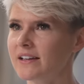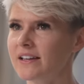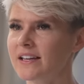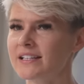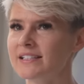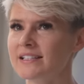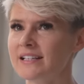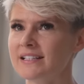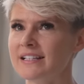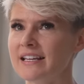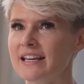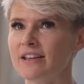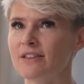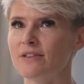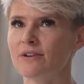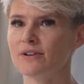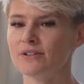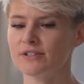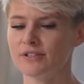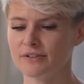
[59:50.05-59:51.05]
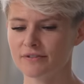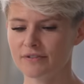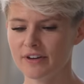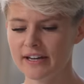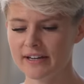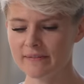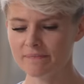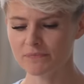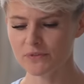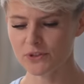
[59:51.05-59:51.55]
is this ethos of
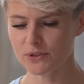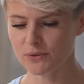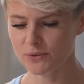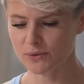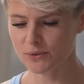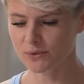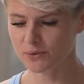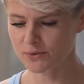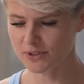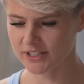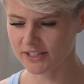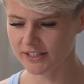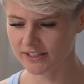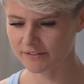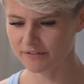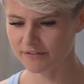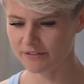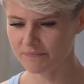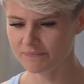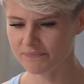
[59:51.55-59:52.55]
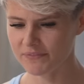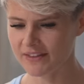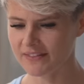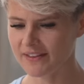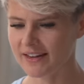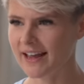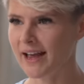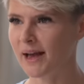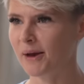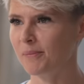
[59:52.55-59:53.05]
do cool stuff and
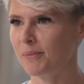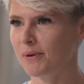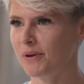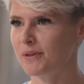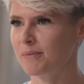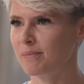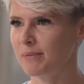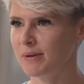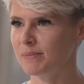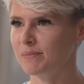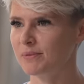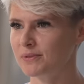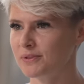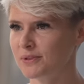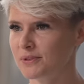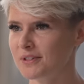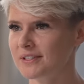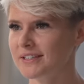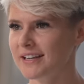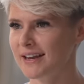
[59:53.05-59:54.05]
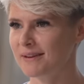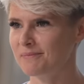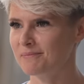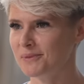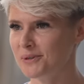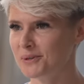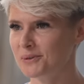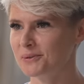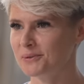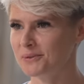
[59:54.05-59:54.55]
then help other people do the same
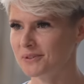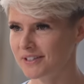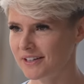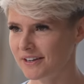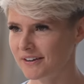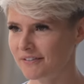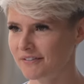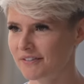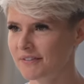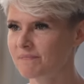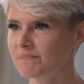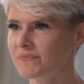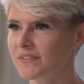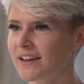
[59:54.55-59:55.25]
cool stuff.